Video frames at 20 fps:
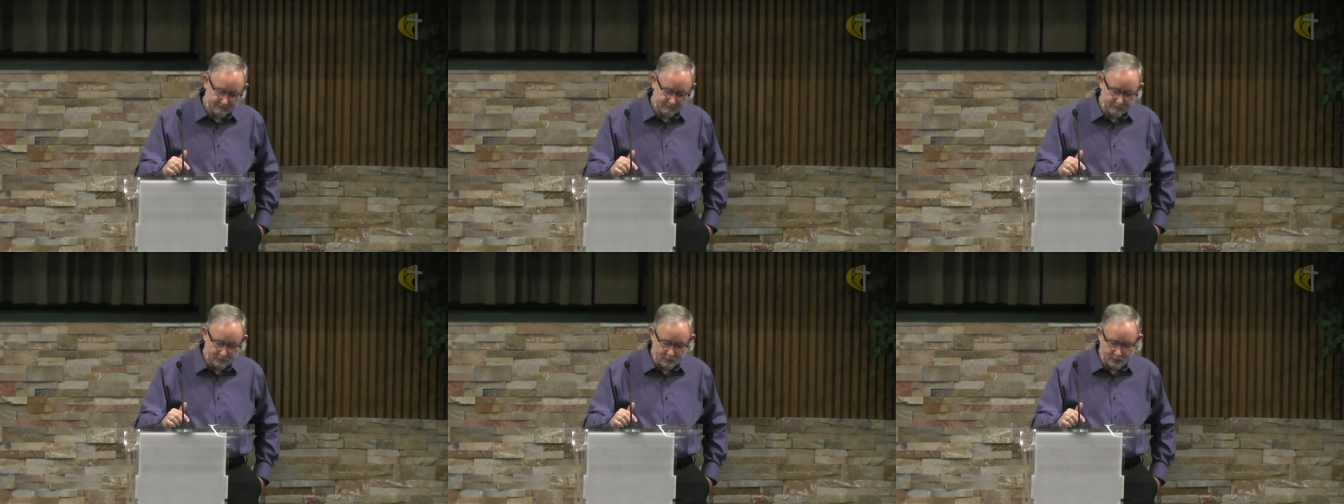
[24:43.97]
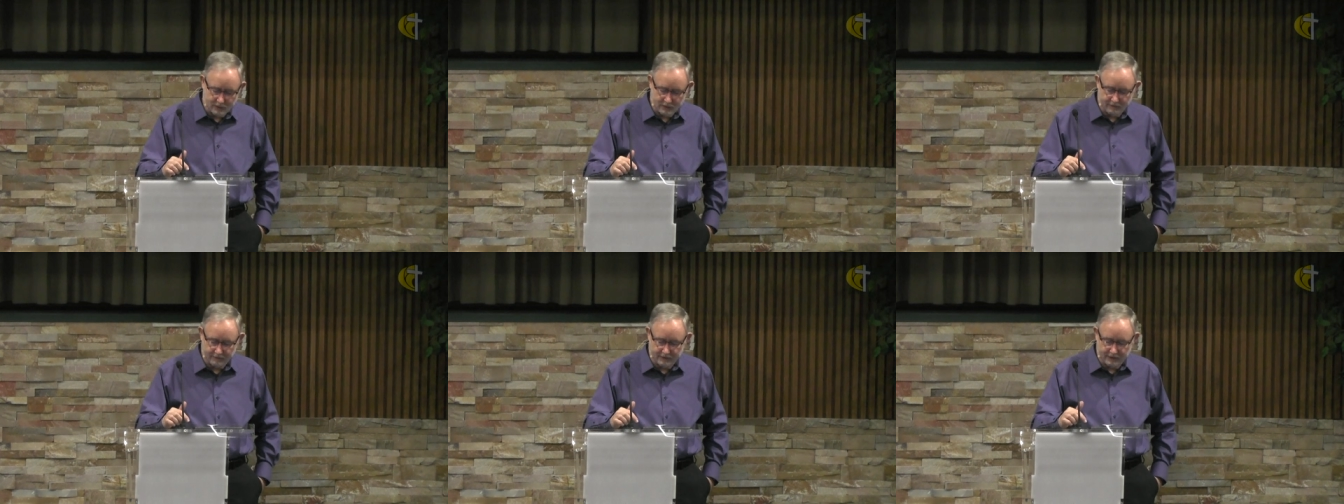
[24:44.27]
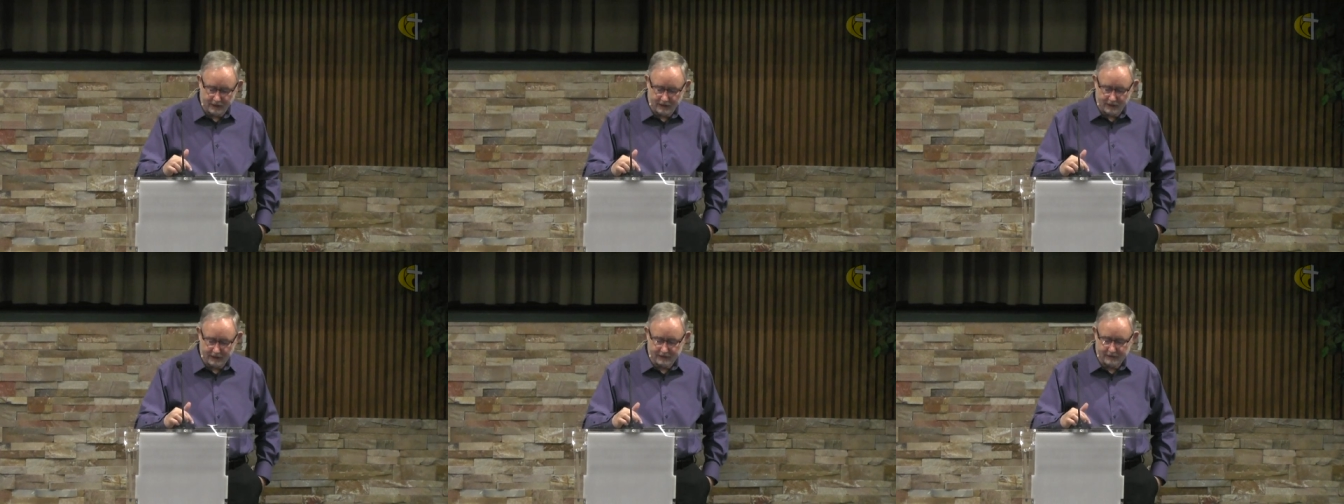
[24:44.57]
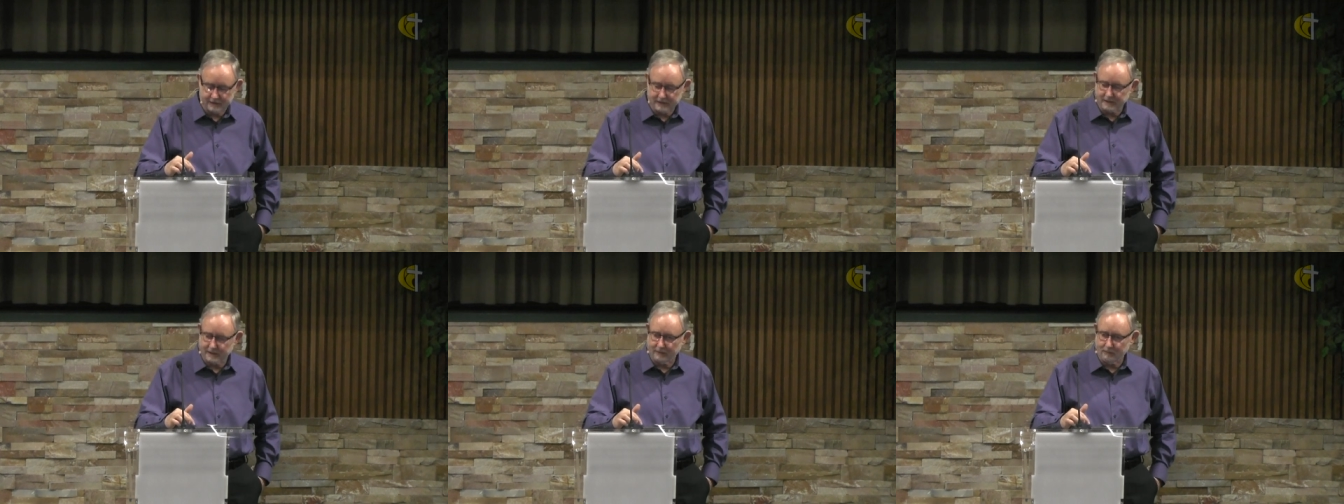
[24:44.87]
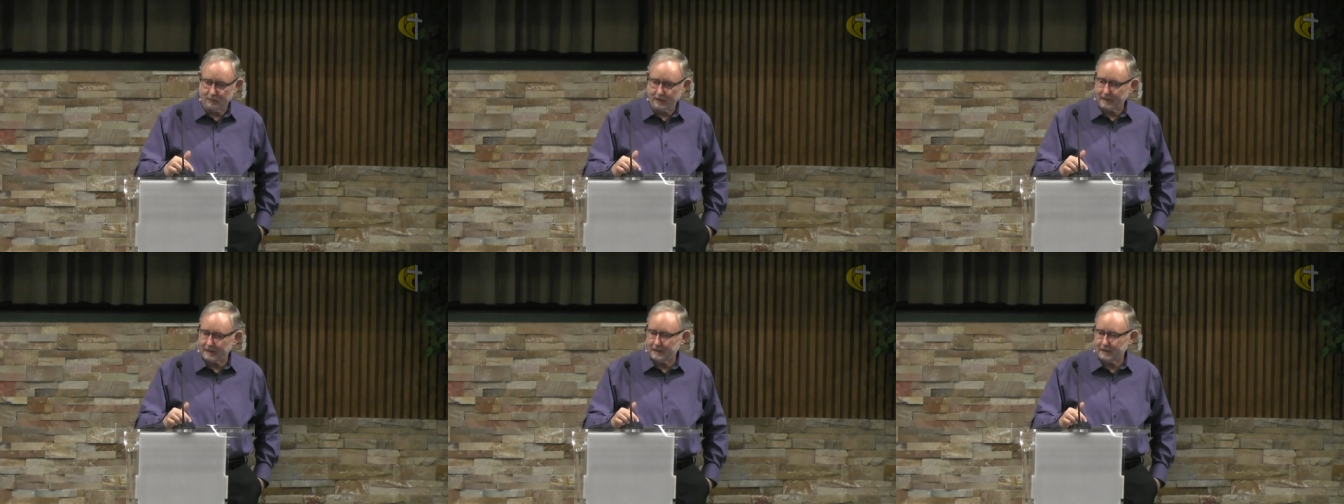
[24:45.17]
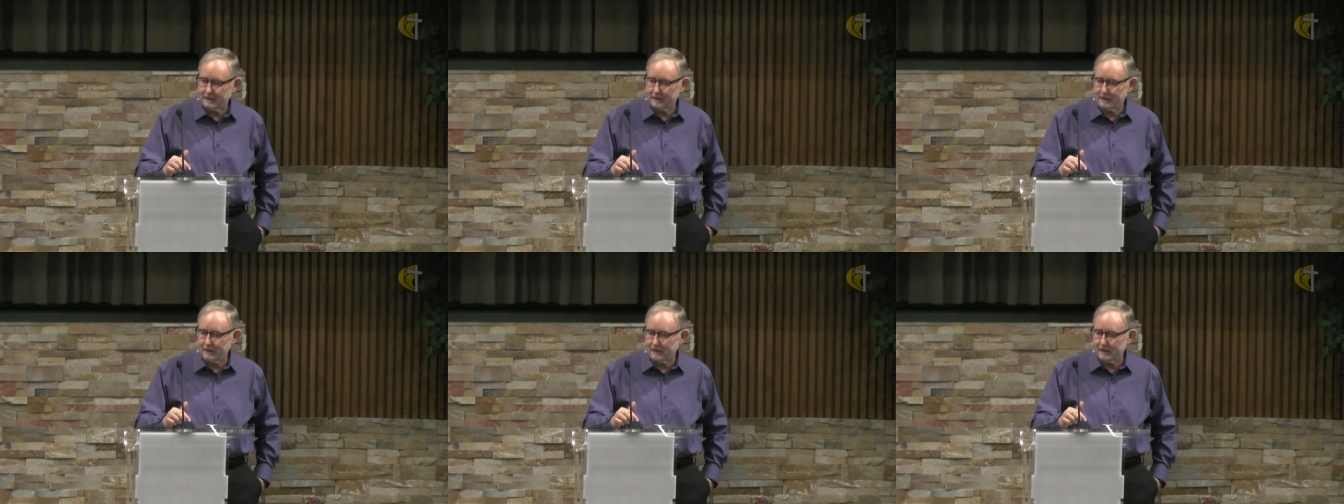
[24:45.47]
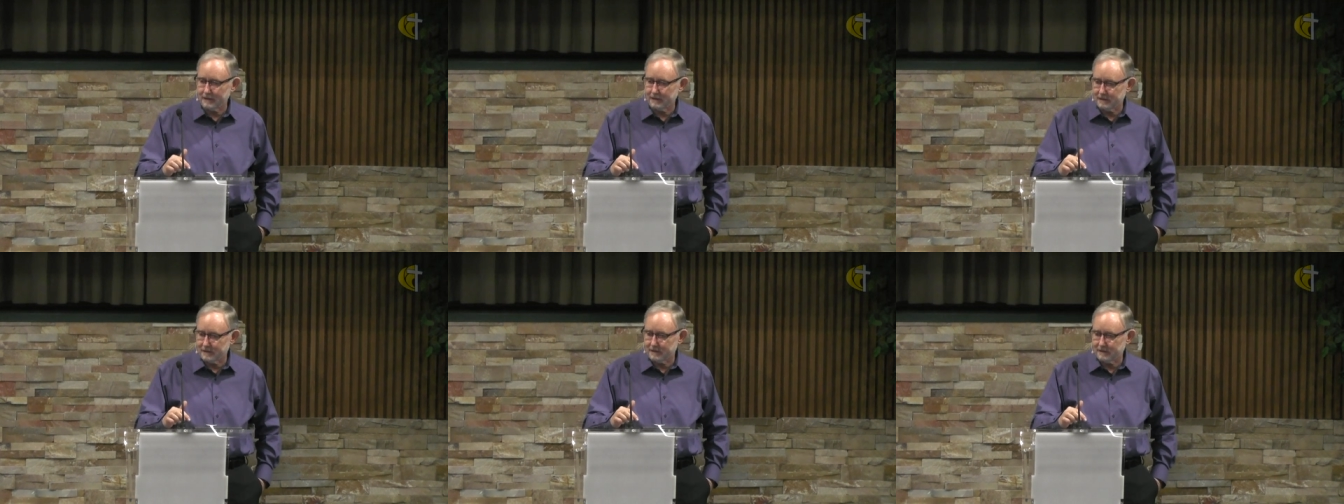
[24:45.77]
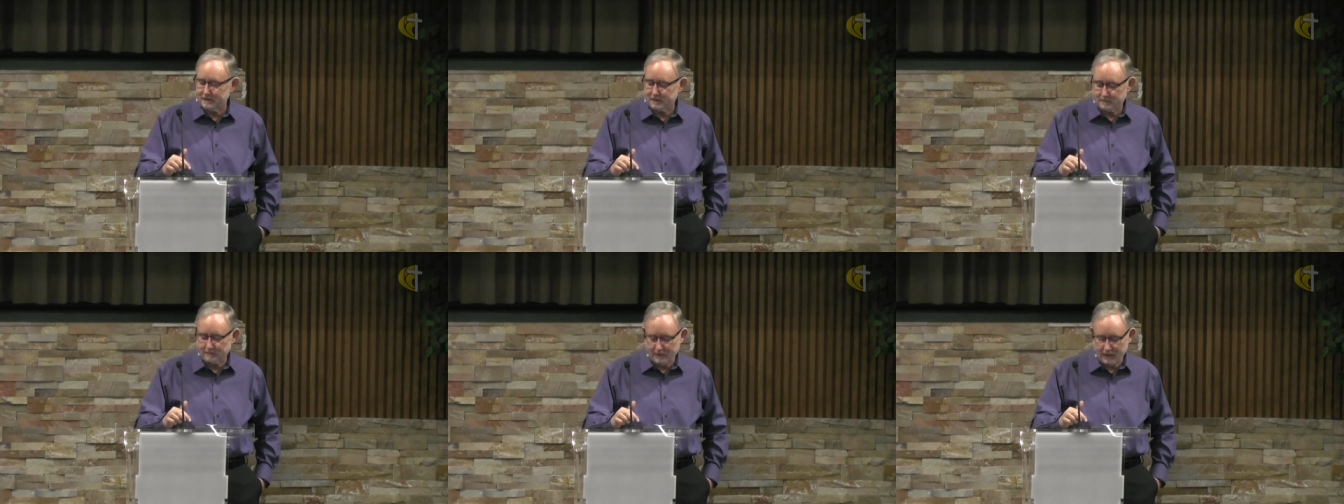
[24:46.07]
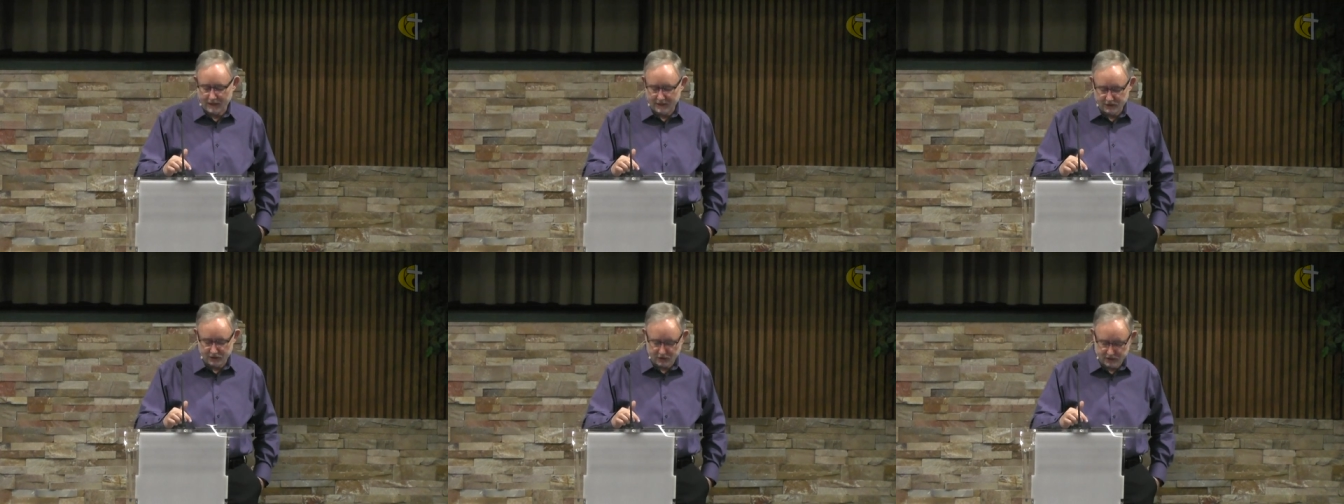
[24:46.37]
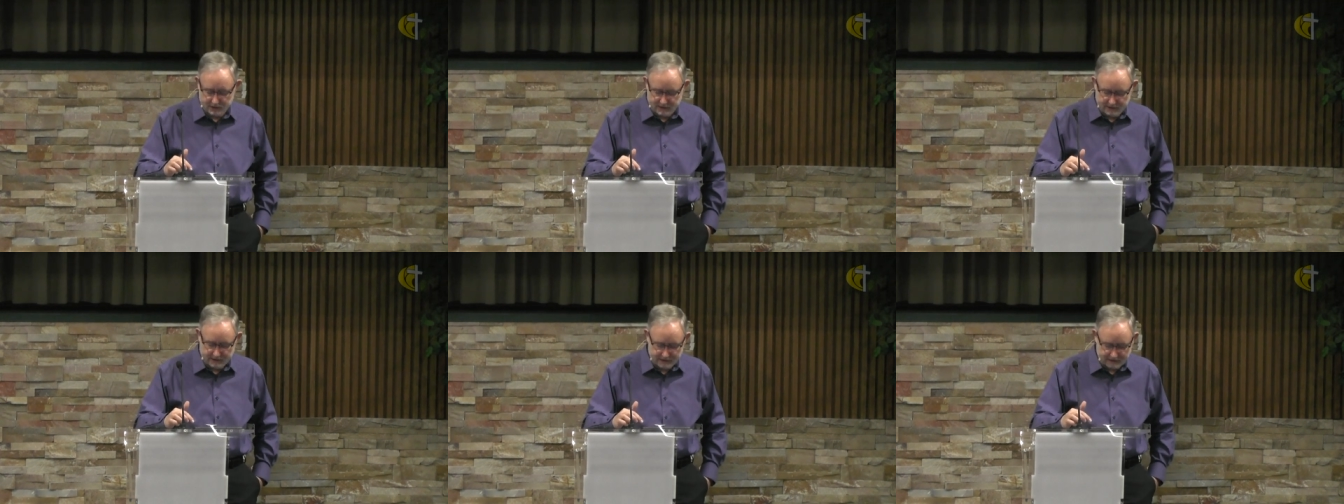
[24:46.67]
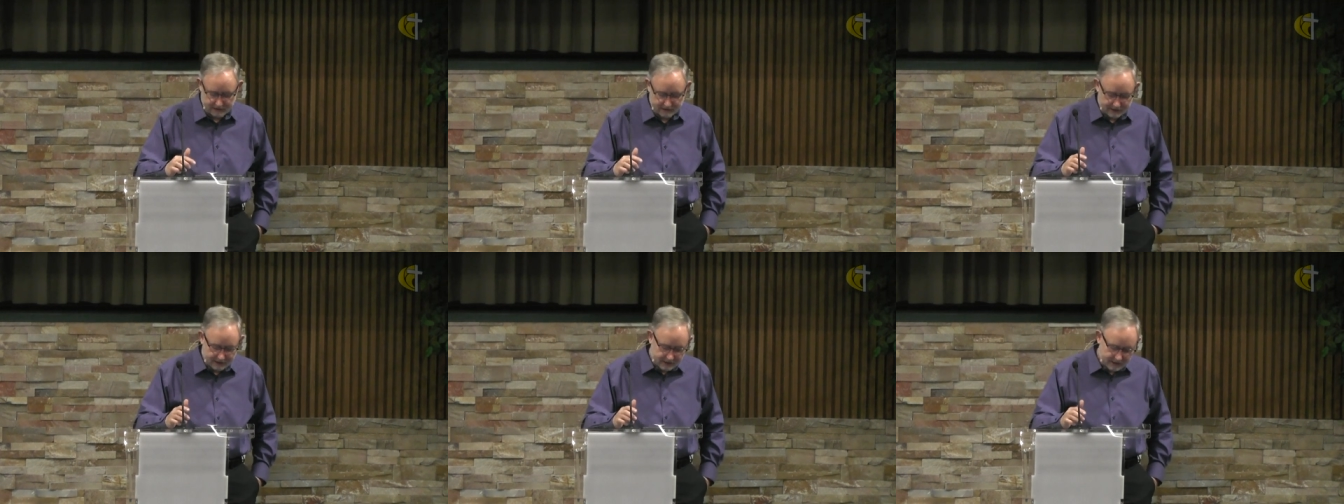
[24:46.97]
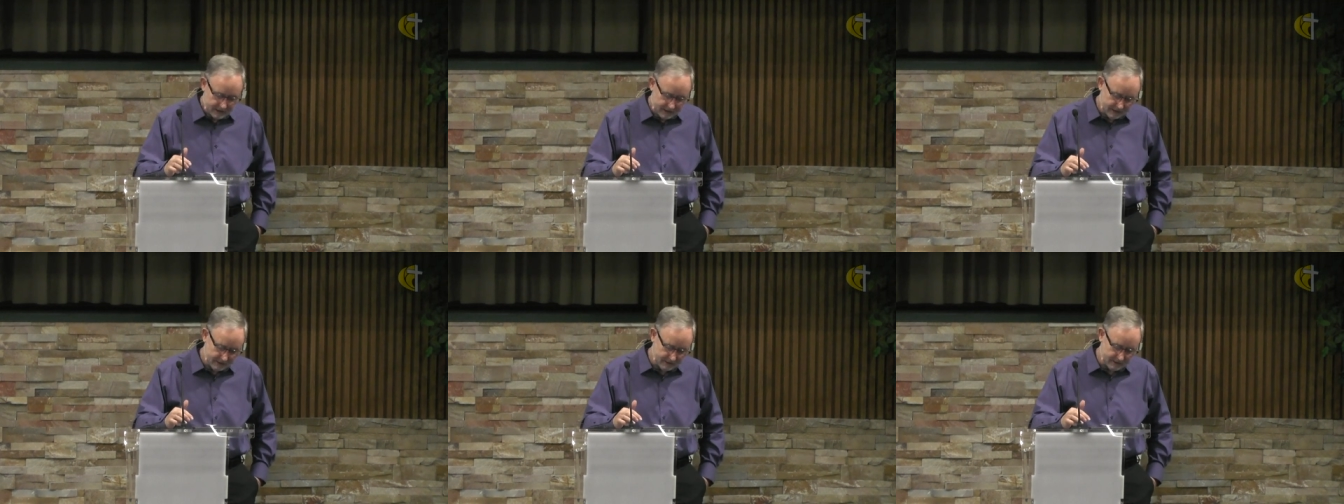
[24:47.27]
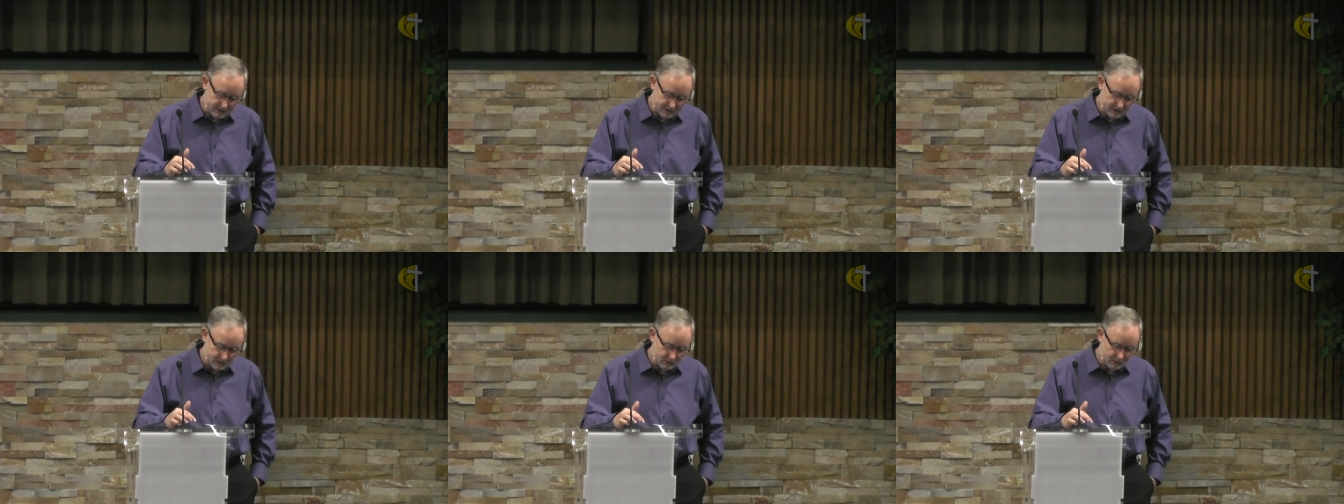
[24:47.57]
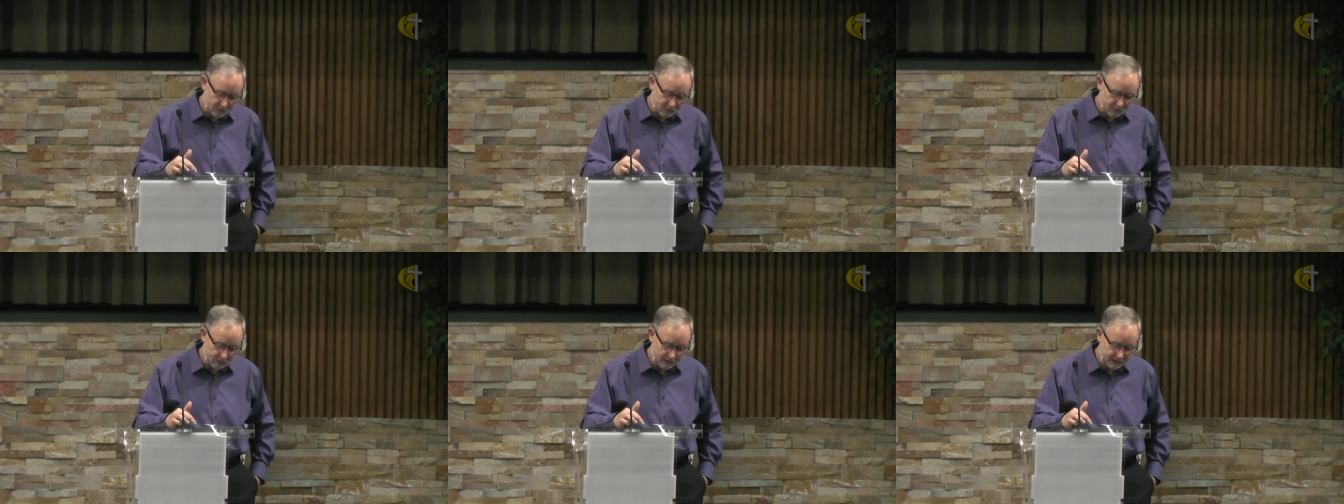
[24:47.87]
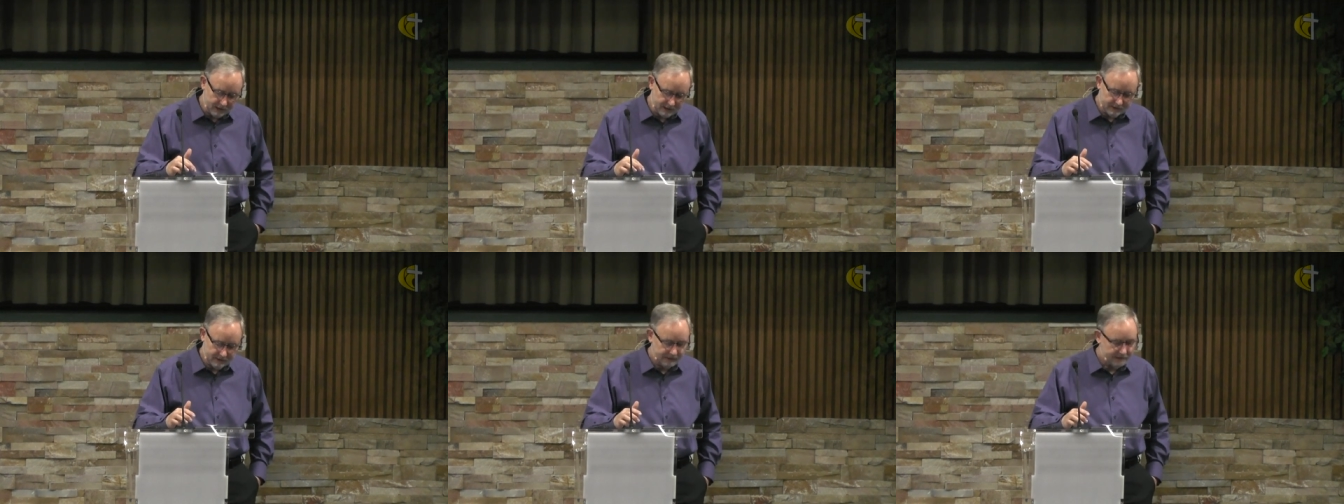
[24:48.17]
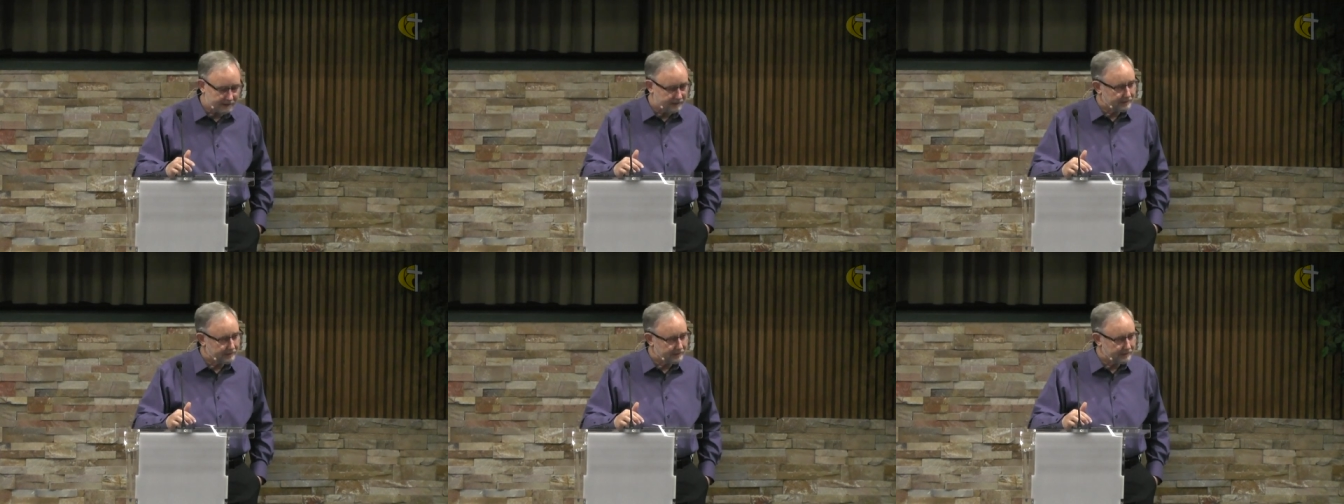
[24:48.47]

born of God as they recognized his majesty and his glory,